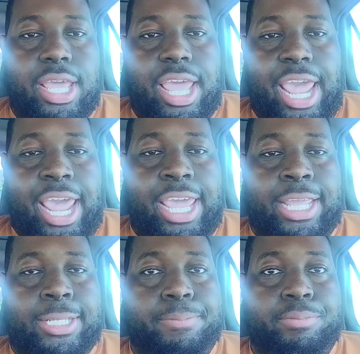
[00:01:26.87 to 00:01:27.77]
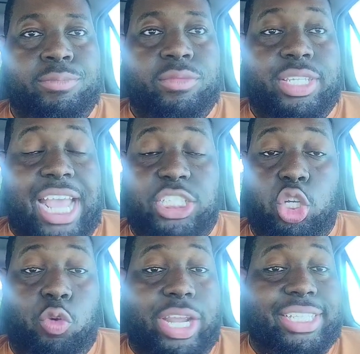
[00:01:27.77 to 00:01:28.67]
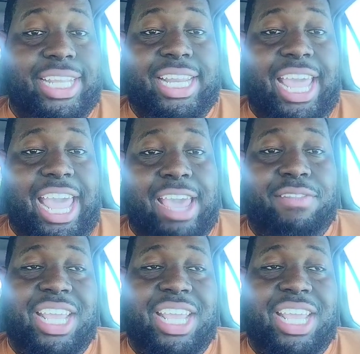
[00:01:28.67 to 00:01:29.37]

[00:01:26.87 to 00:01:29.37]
And that's a great thing to have.